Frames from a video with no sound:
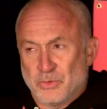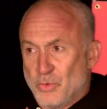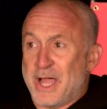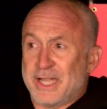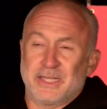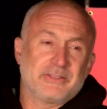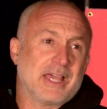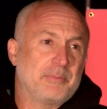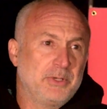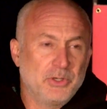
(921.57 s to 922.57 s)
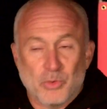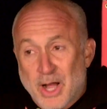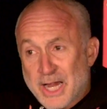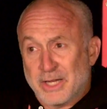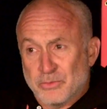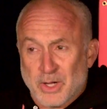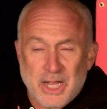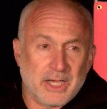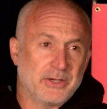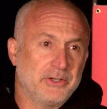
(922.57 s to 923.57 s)
Why did this happen to you? Why
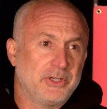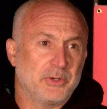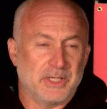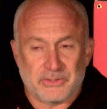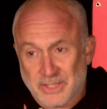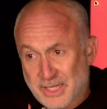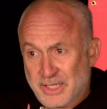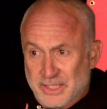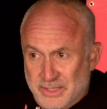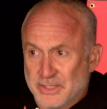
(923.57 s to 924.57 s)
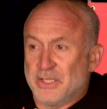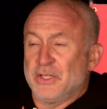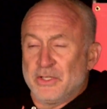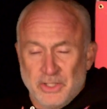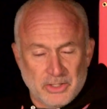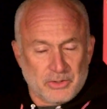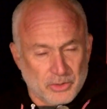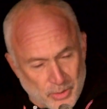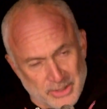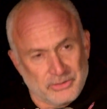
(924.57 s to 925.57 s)
are you doing this? Not in a,
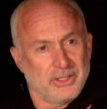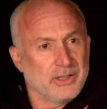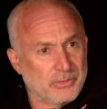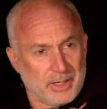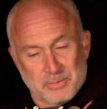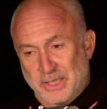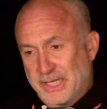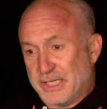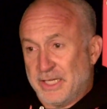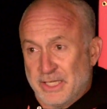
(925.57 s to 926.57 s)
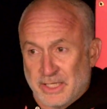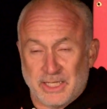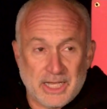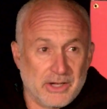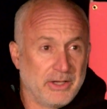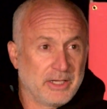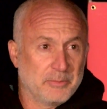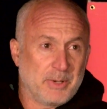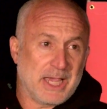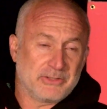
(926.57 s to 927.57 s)
questioning, threatening, but like in a caring,
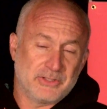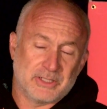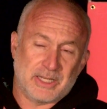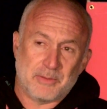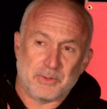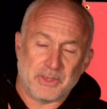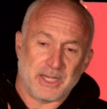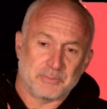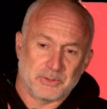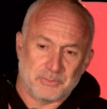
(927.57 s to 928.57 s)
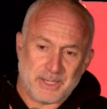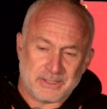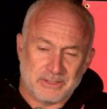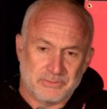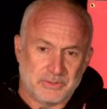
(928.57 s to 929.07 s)
compassionate, empathetic perspective.